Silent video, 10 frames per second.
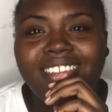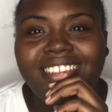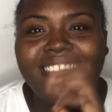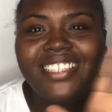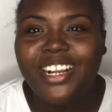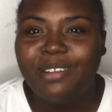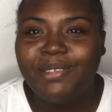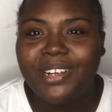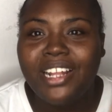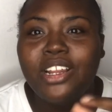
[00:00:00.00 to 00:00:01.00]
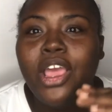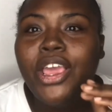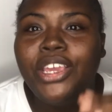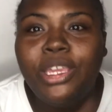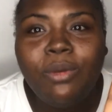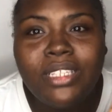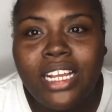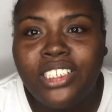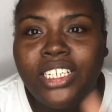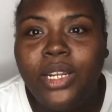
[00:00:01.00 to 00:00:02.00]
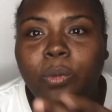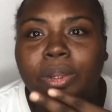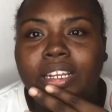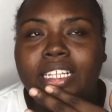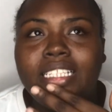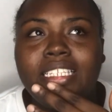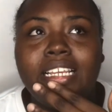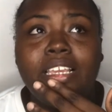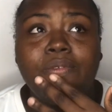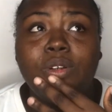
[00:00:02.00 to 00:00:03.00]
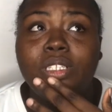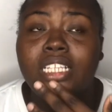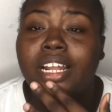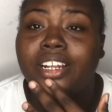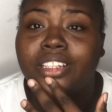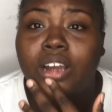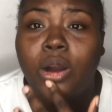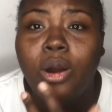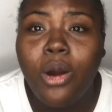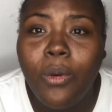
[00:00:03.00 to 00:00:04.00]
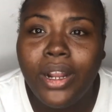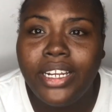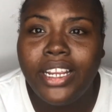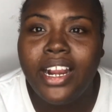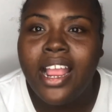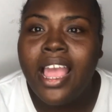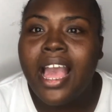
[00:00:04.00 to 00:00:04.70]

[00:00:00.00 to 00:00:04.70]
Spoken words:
sorry about that, he was actually willing to give us another hour there,